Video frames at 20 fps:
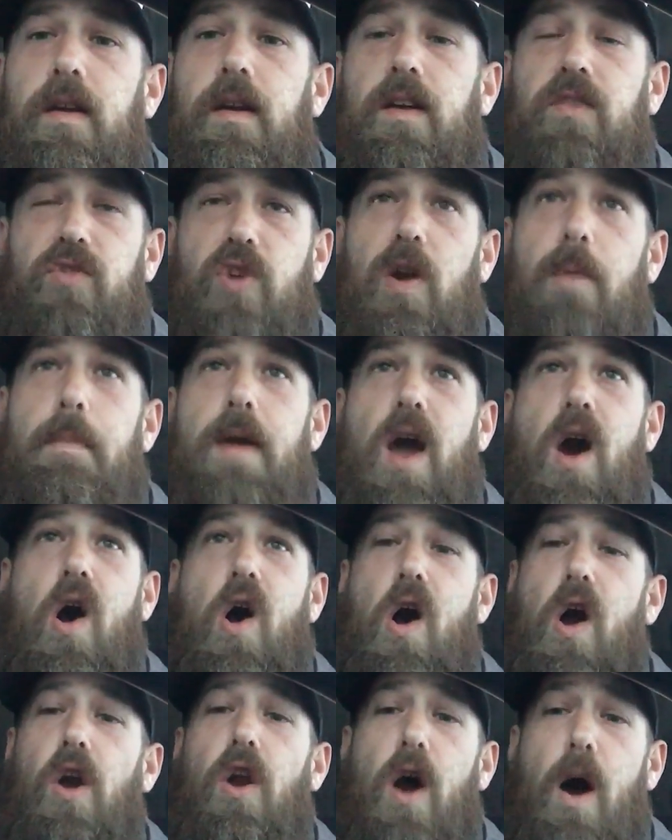It's going to be a
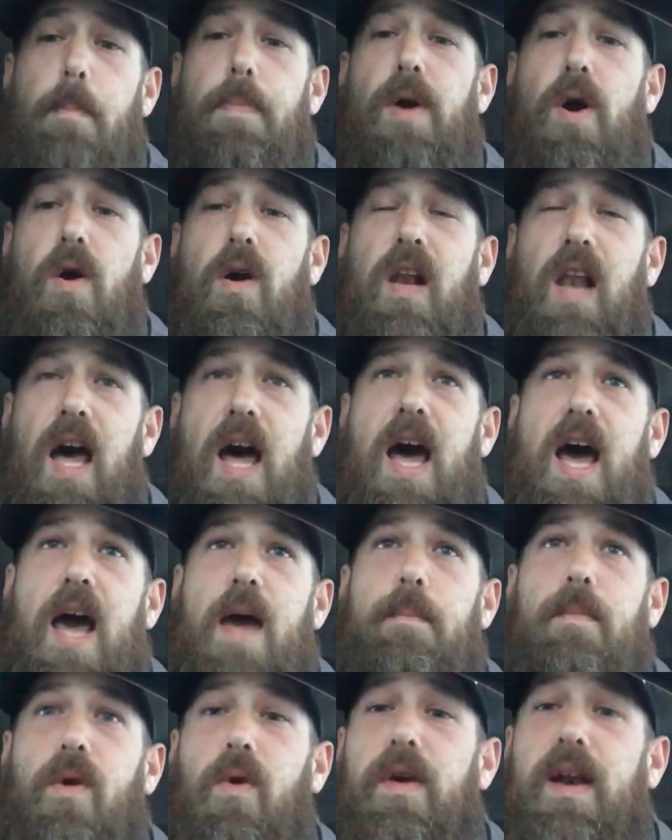hard uphill
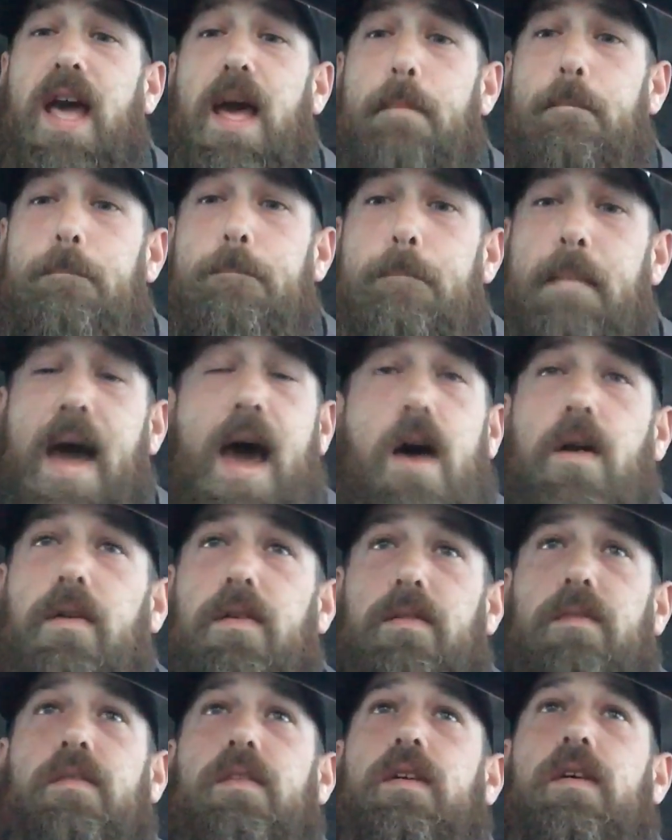climb on that
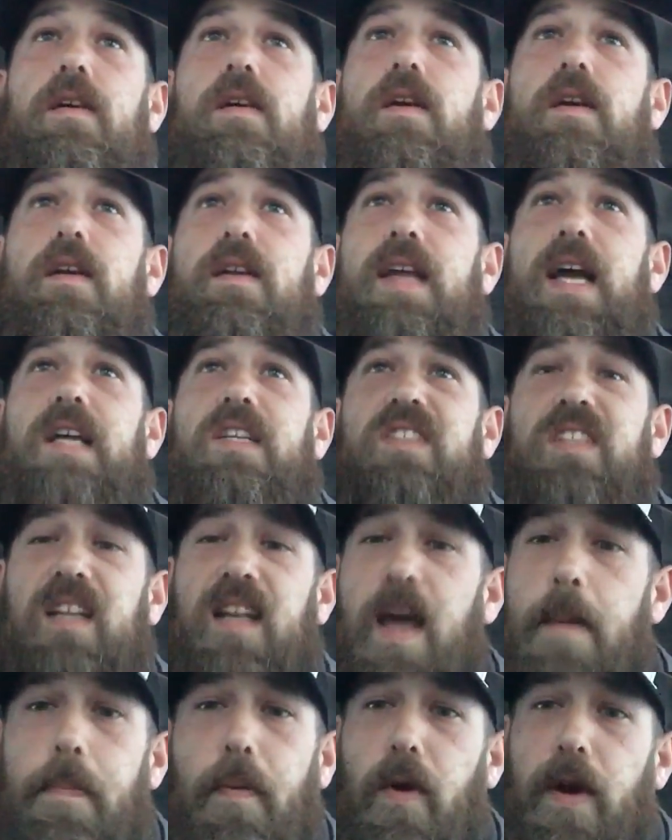mountain that's
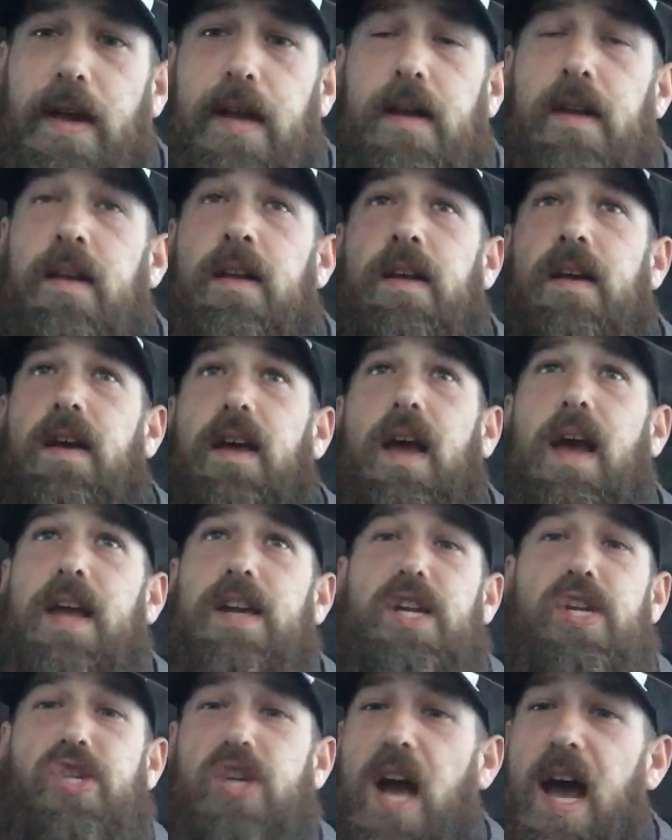slippery
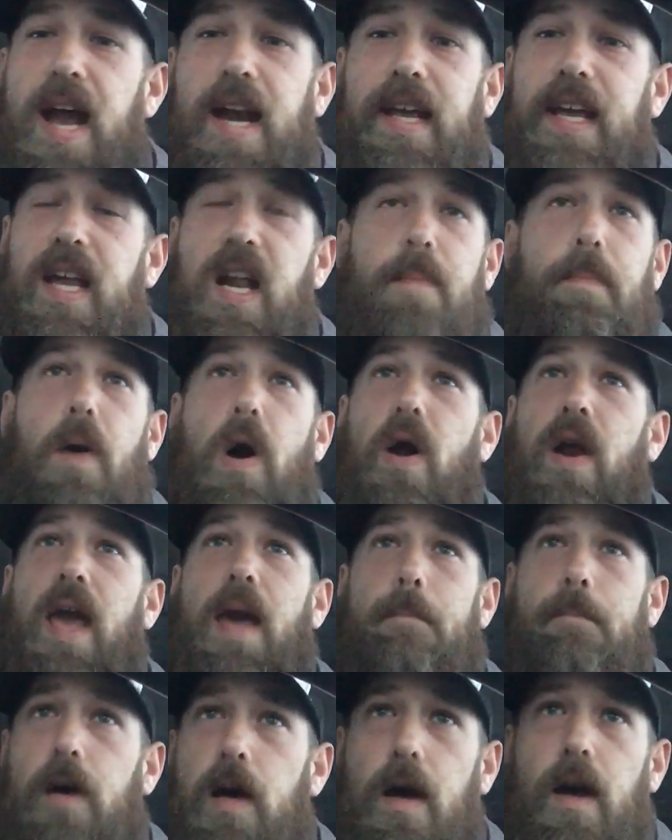and you're trying to get up all
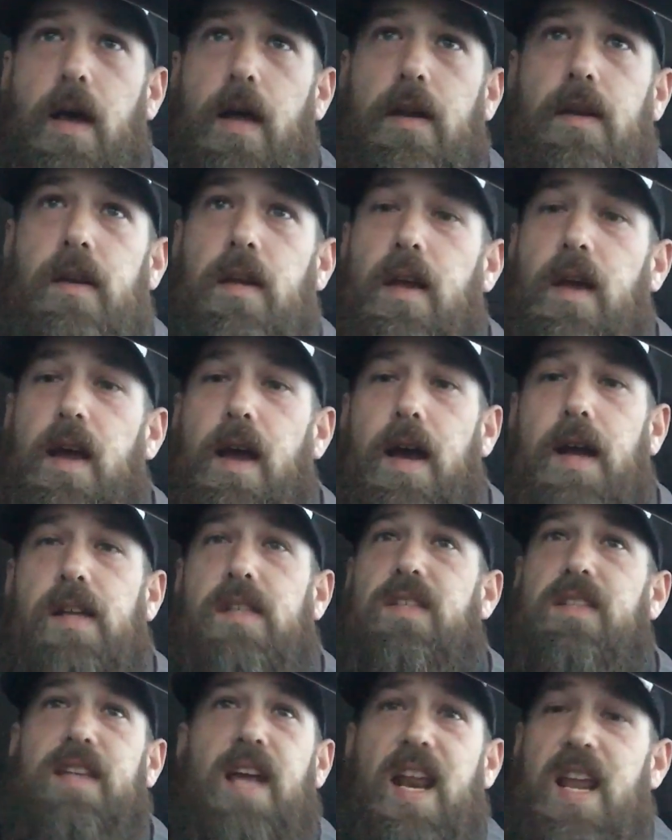that mud and
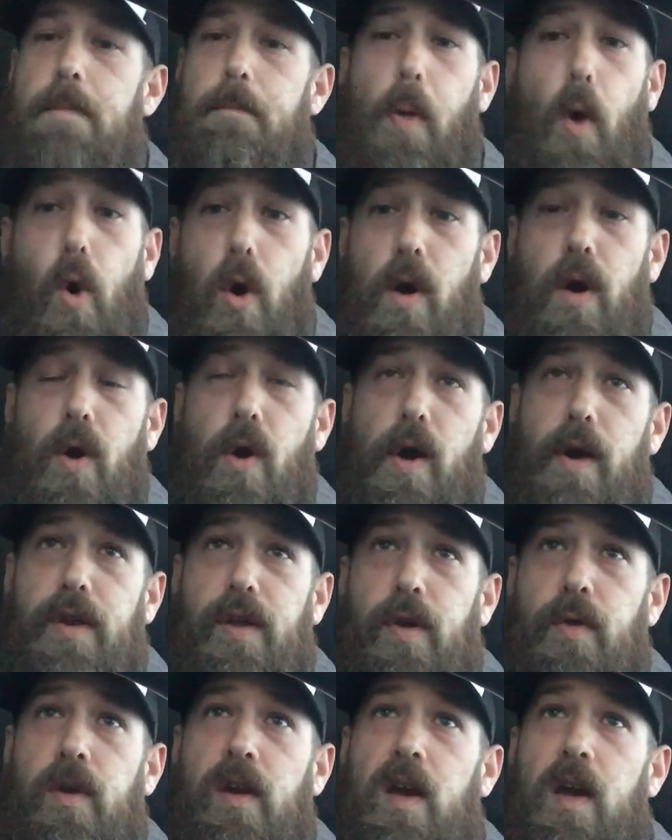it's steady pouring on
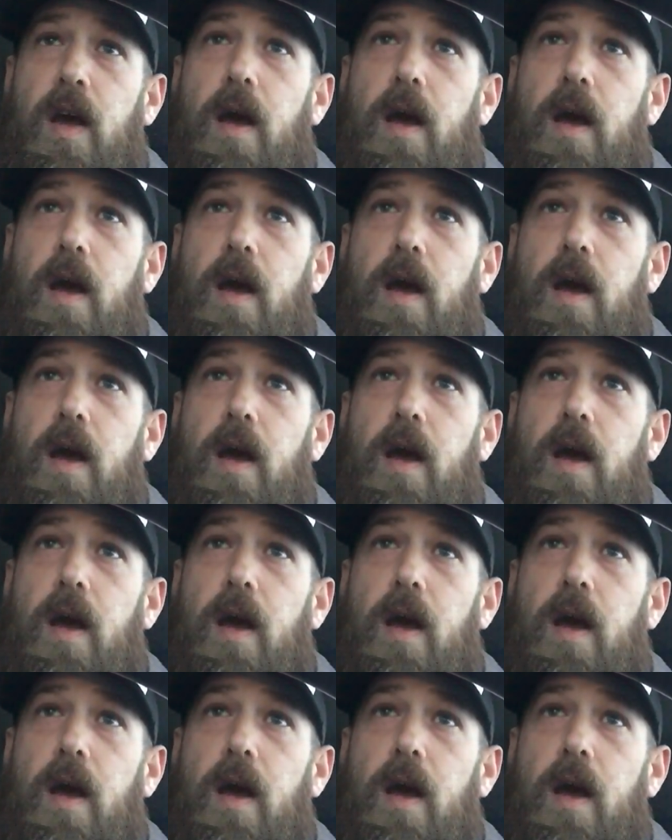you.